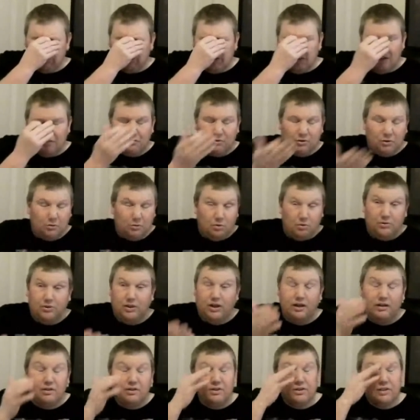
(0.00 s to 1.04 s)
is after a world
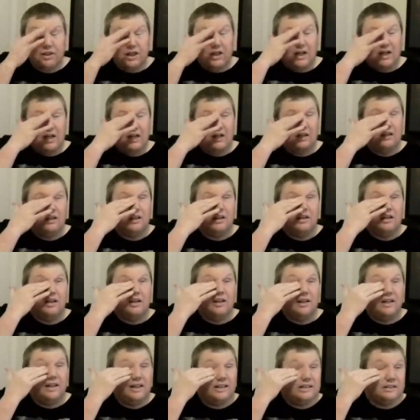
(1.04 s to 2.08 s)
title shot.
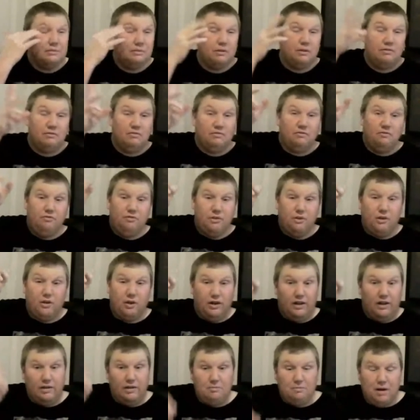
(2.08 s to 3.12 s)
He's been an
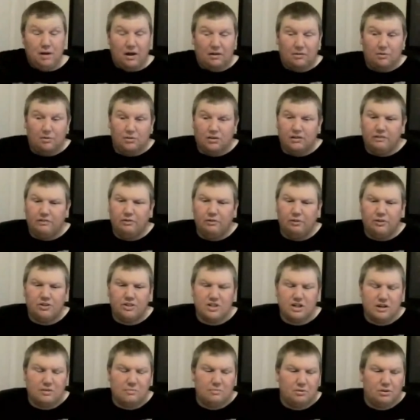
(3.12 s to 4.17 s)
Impact World Heavyweight
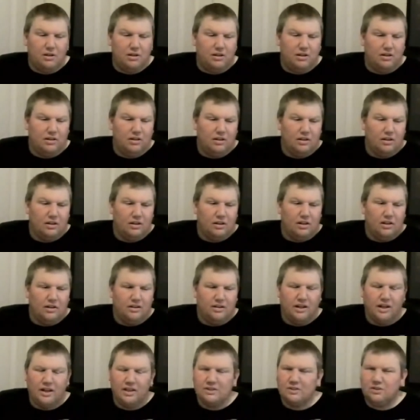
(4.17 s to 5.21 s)
Champion.
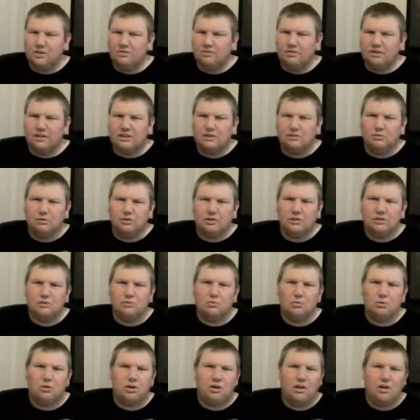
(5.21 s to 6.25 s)
Now he's going to face Red
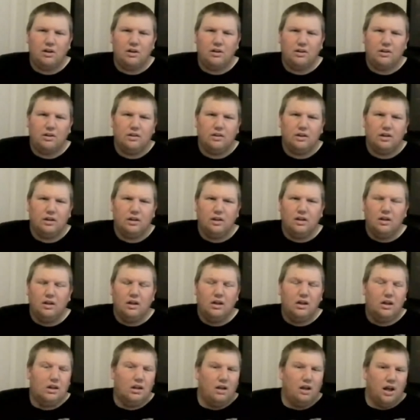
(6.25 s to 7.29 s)
Swan.
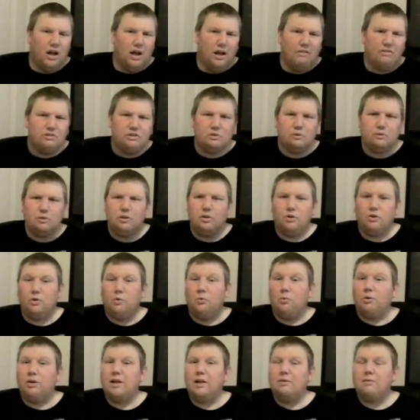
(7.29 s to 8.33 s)
Obviously, we don't know
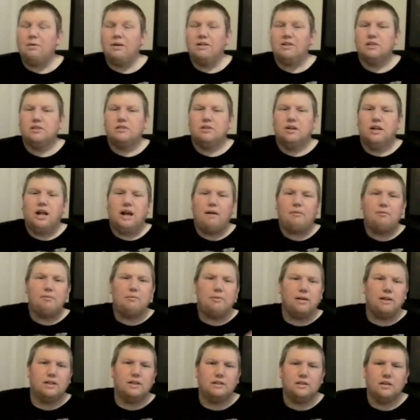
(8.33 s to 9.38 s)
when that match is going to happen
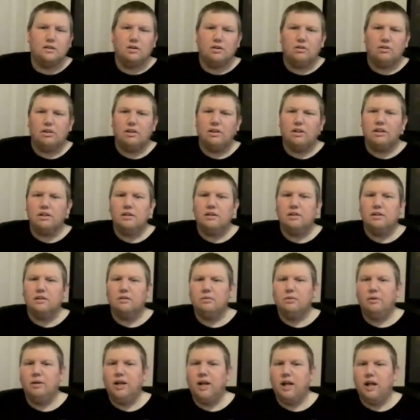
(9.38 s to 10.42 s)
because it's hard to kill.
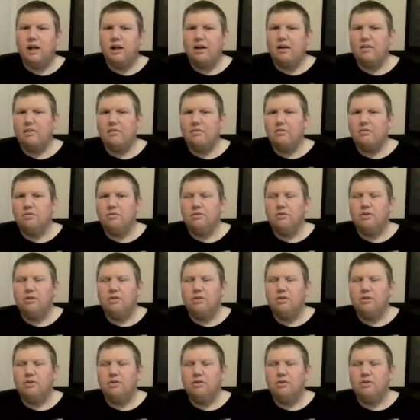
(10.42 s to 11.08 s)
We have